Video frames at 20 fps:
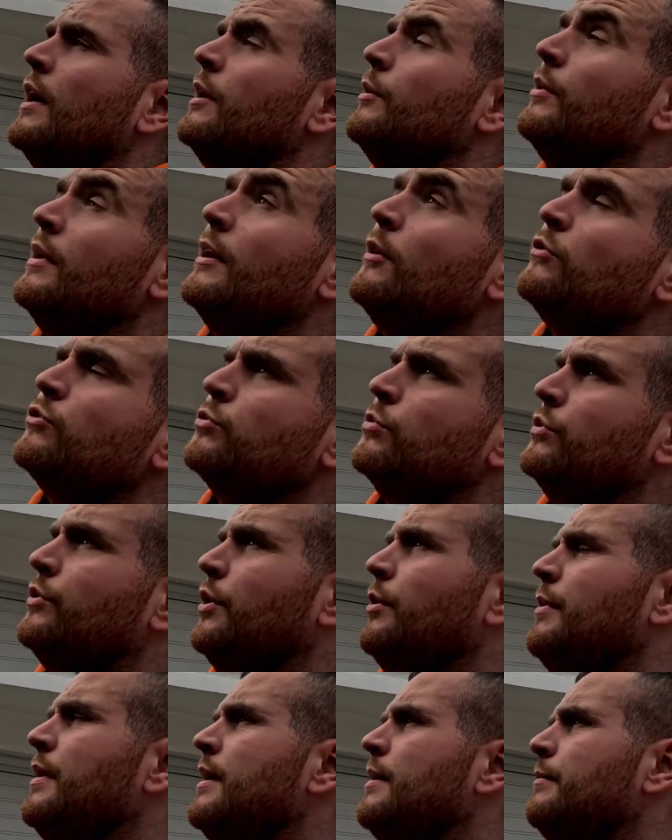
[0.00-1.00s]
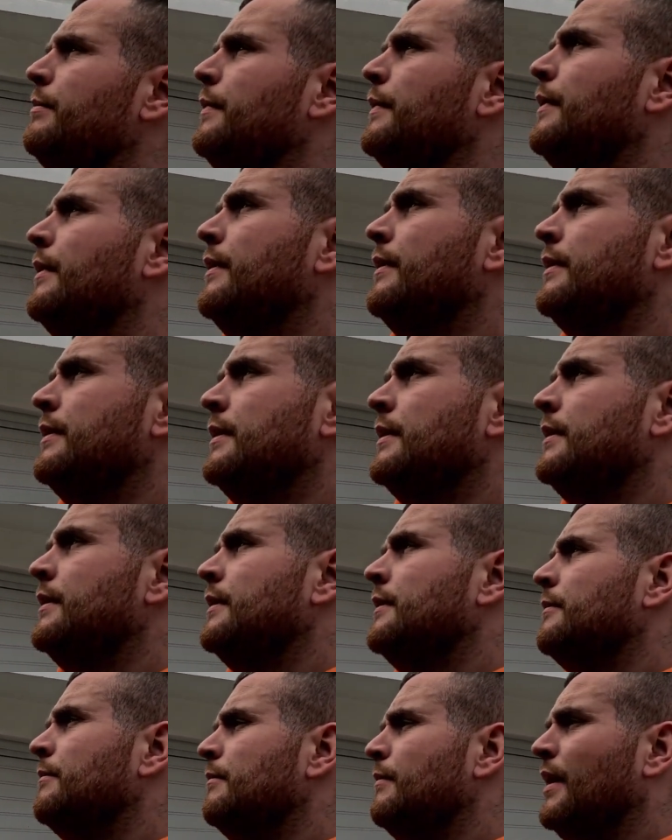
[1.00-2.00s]
else would do it, but
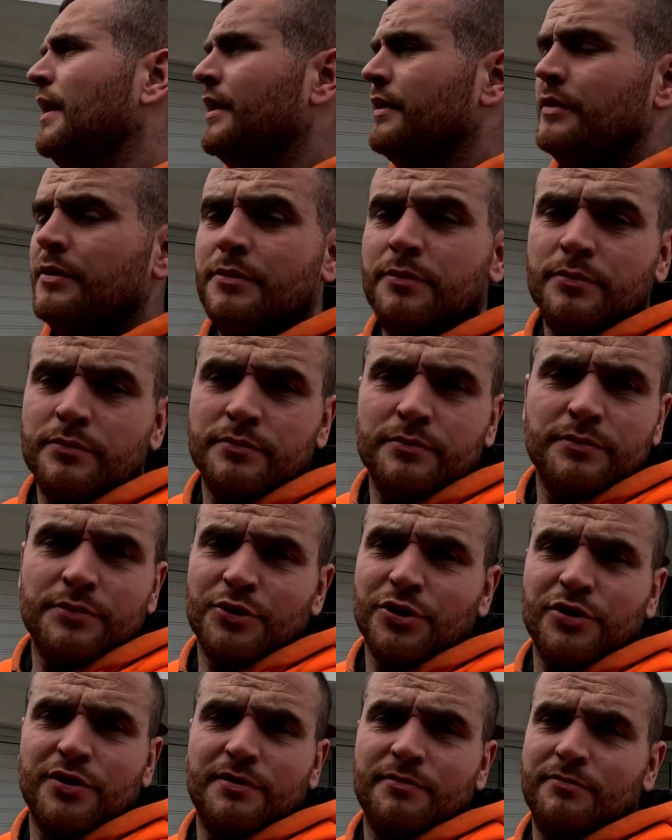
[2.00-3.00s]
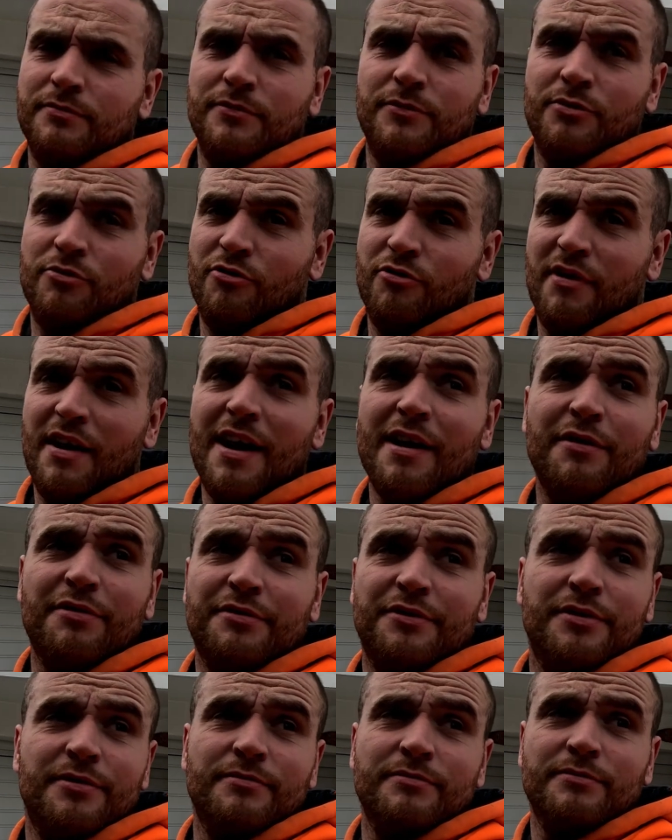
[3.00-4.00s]
man, just
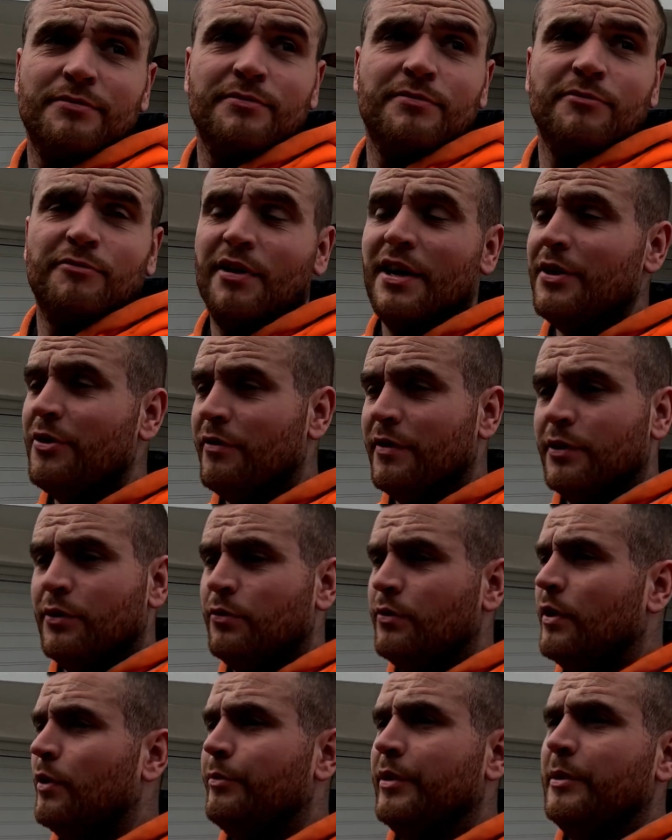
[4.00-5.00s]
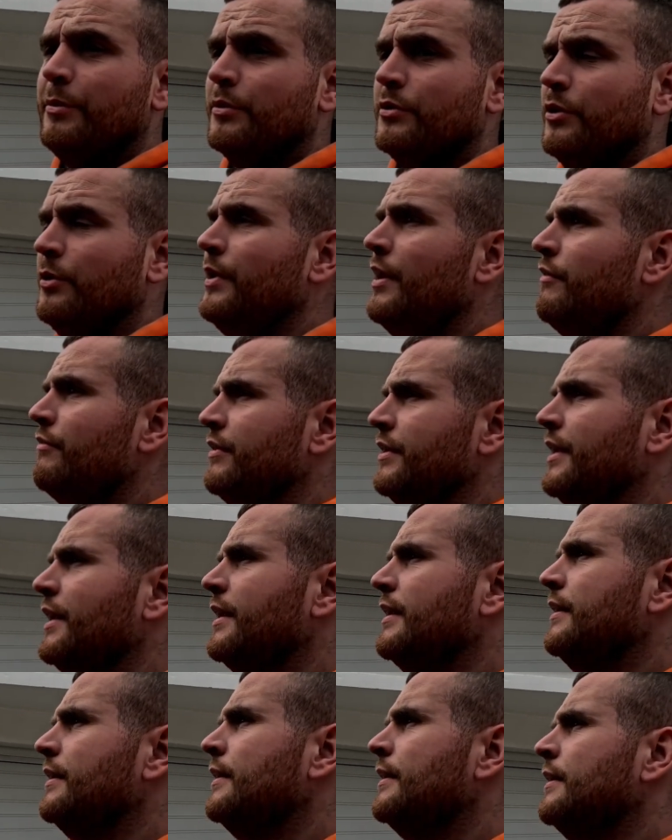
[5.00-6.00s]
graft, rendering. I don't know how people do it every
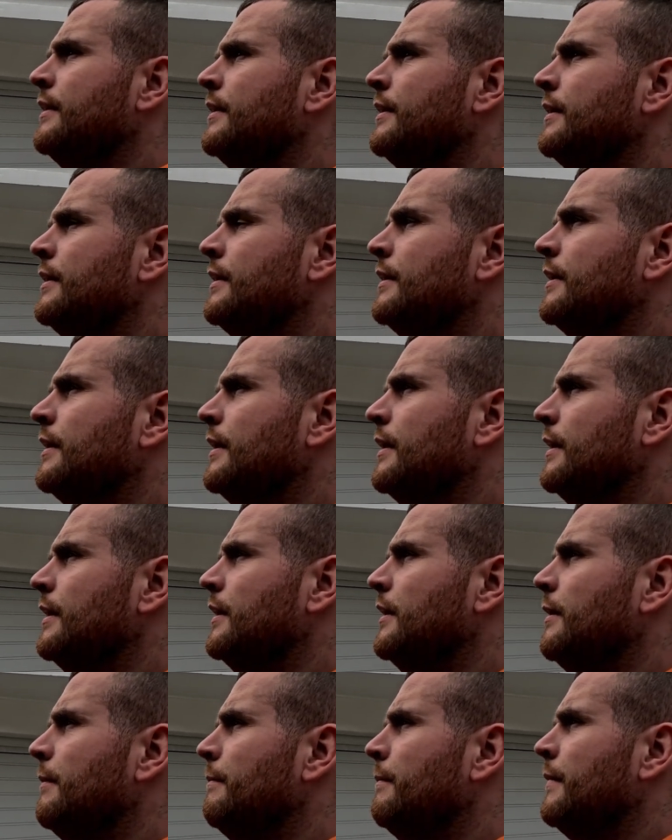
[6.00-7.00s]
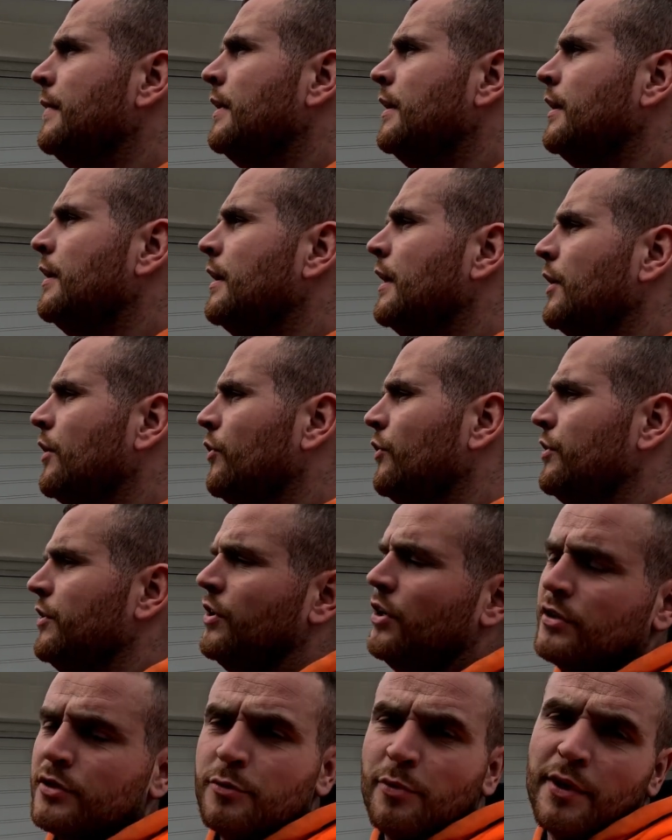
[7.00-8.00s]
day. I know that you
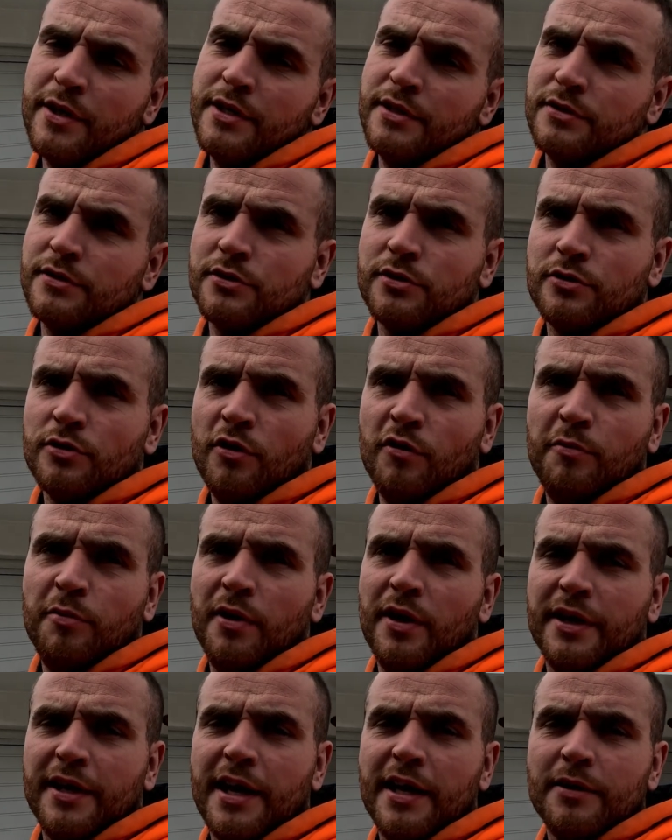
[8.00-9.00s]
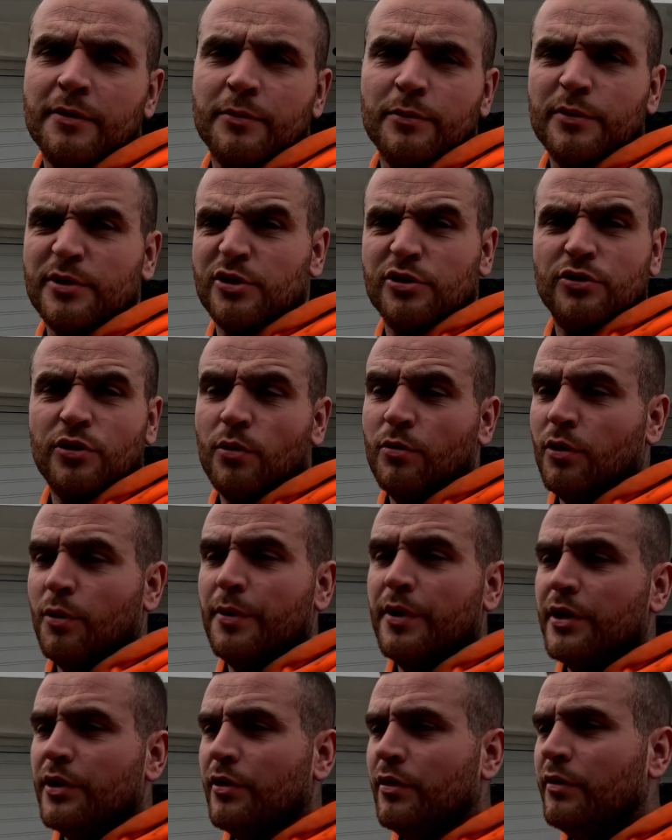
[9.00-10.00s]
got sprayers and stuff, but again, we just don't do
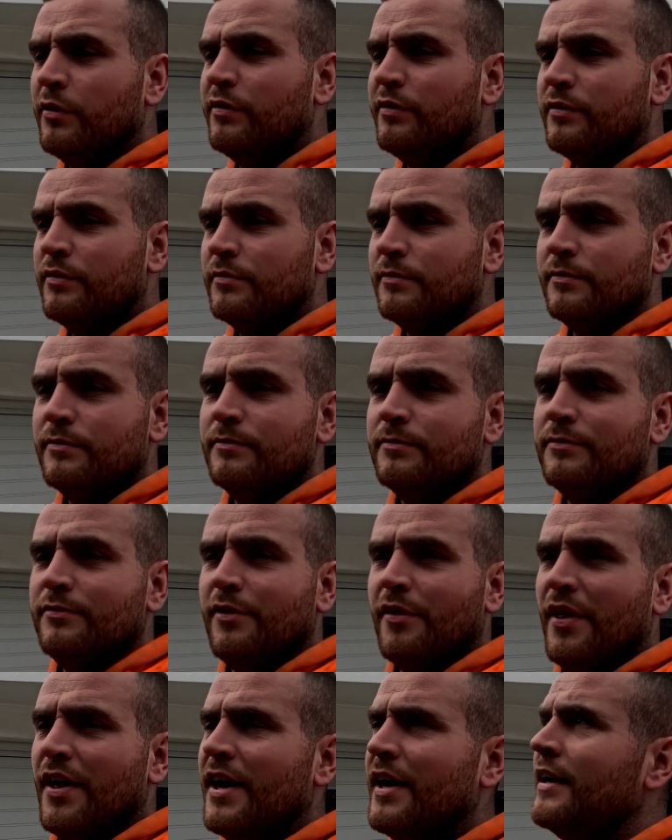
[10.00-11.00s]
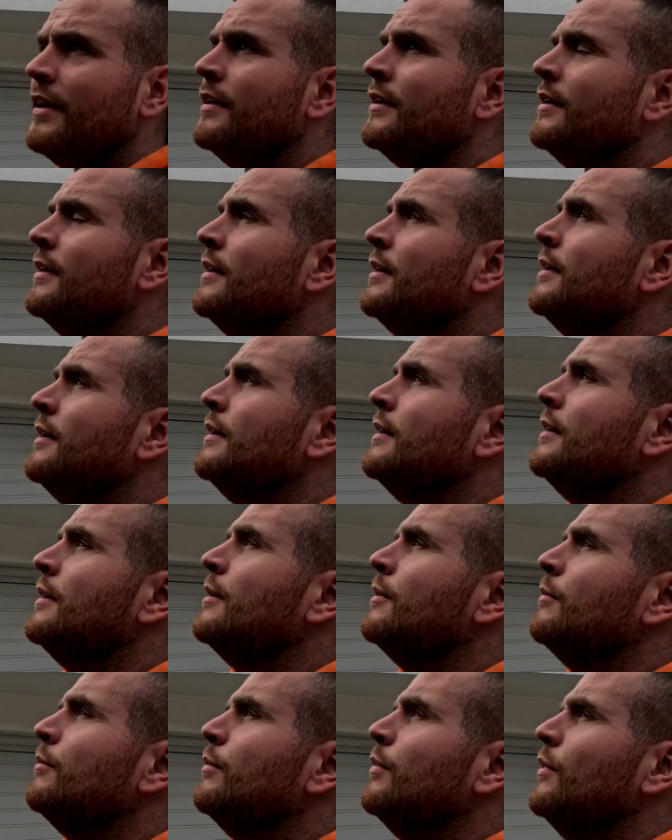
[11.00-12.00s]
it enough for that.
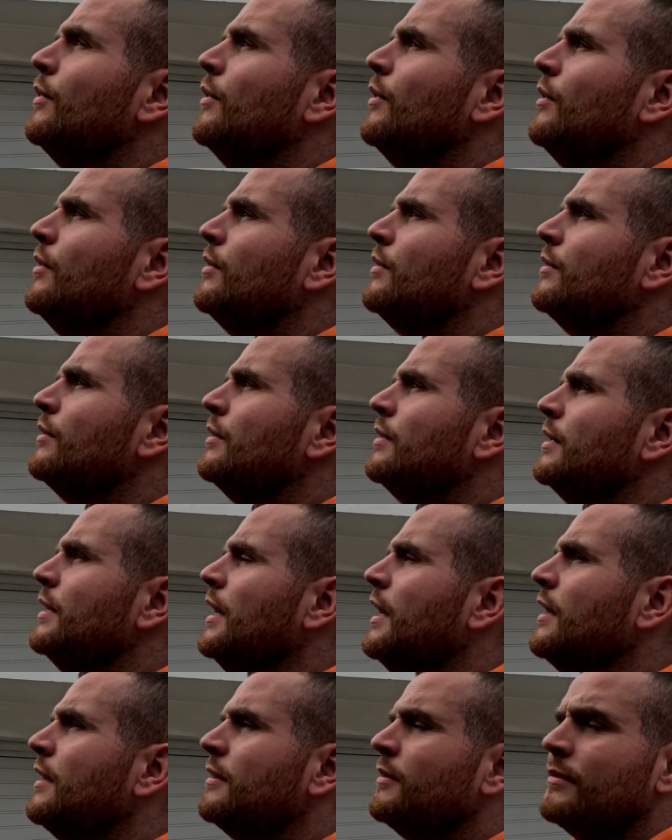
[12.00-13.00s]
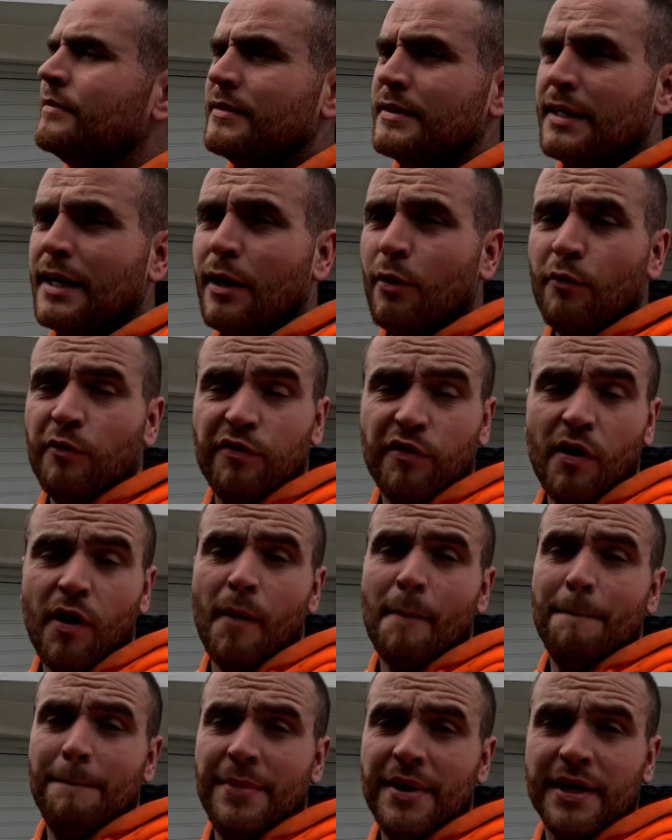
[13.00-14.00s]
But yeah, now for
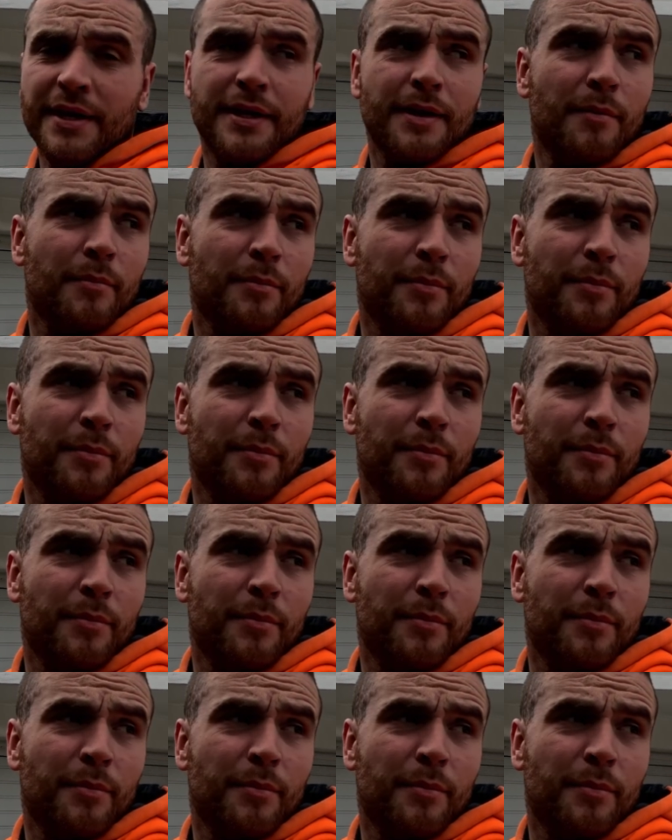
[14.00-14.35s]
a big